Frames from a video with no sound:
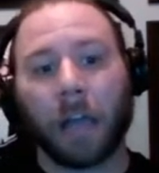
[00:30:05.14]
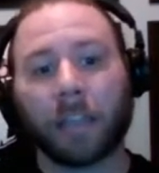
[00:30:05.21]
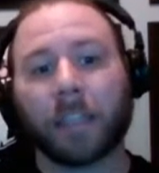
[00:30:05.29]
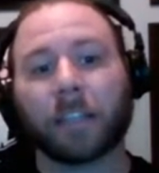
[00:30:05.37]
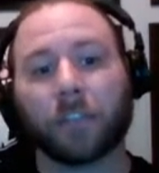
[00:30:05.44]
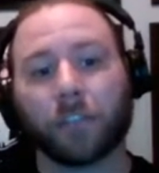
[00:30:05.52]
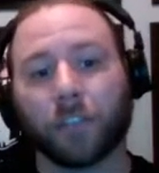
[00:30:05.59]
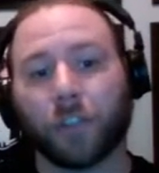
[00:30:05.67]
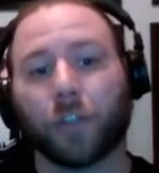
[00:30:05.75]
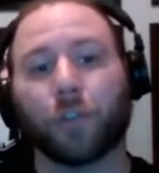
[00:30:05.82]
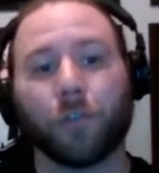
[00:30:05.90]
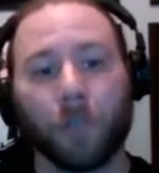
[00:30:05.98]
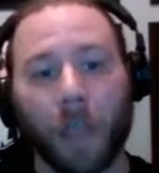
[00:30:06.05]
think there's
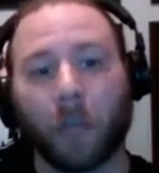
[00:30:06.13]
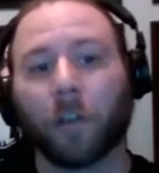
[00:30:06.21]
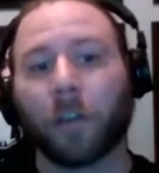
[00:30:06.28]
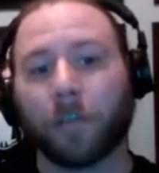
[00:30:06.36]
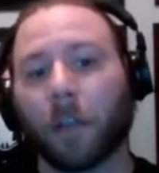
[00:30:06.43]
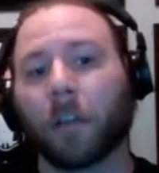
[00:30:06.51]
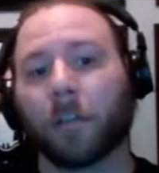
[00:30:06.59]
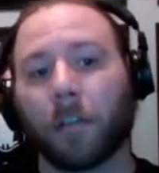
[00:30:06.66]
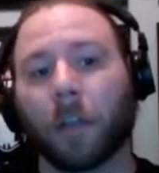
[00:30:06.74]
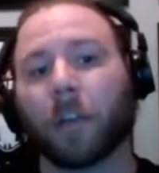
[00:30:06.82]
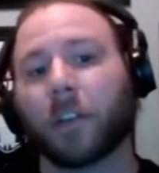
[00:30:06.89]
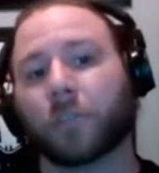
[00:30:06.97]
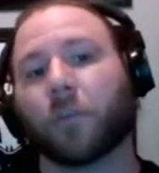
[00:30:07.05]
two very, very,
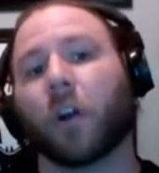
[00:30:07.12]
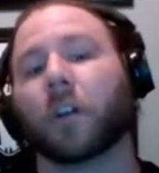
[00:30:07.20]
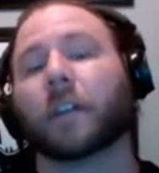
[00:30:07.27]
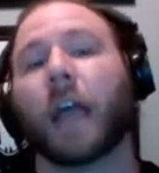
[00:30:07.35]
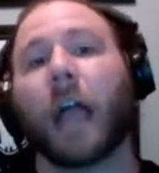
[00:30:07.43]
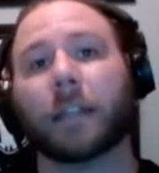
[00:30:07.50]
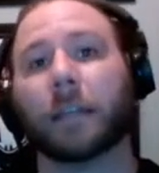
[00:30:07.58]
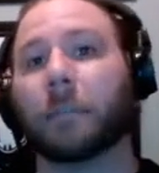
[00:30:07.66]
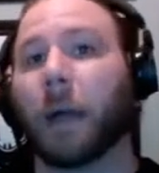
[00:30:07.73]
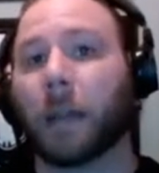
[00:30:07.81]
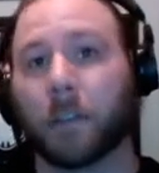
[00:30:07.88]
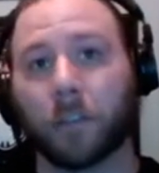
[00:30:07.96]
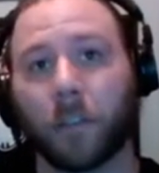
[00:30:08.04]
very strong tag team
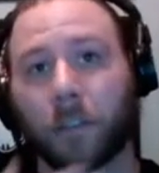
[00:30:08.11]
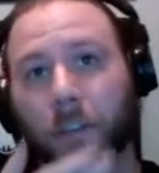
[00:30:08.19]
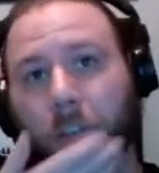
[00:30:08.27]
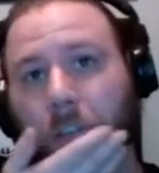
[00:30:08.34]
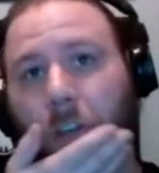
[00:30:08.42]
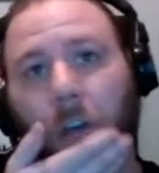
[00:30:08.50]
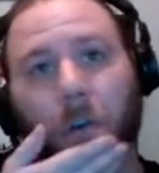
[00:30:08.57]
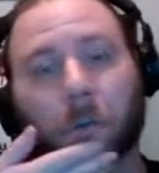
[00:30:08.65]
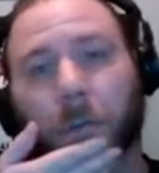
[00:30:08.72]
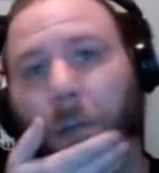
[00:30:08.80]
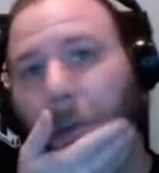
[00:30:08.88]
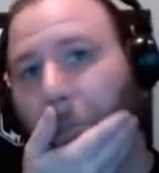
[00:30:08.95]
matches on this show. So